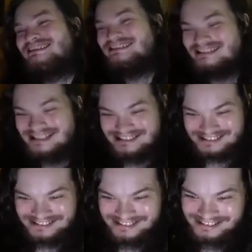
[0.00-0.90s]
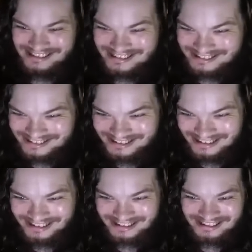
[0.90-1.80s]
That is good. That is good. I
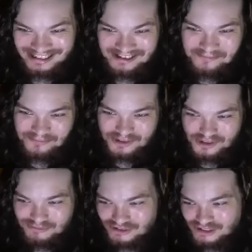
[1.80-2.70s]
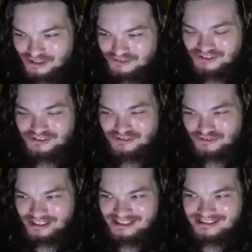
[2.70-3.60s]
like that. Prigozhin, the
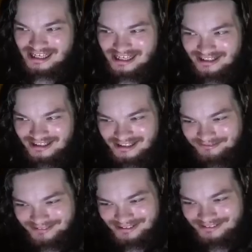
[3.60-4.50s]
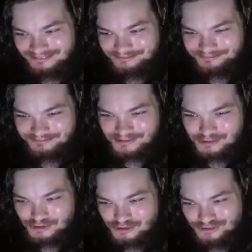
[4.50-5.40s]
trans ally, man.
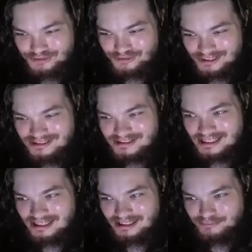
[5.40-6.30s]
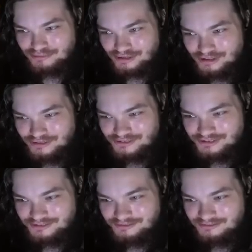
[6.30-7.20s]
The trans ally
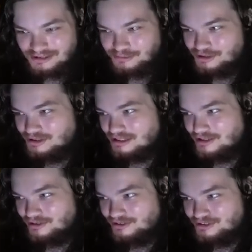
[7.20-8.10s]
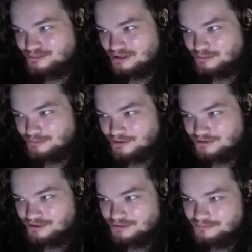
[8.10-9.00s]
Prigozhin. I'm going to download this meme and
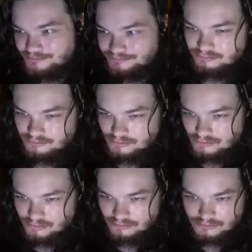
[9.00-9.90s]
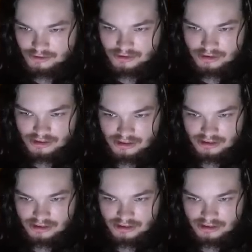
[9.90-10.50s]
post it. Burns is an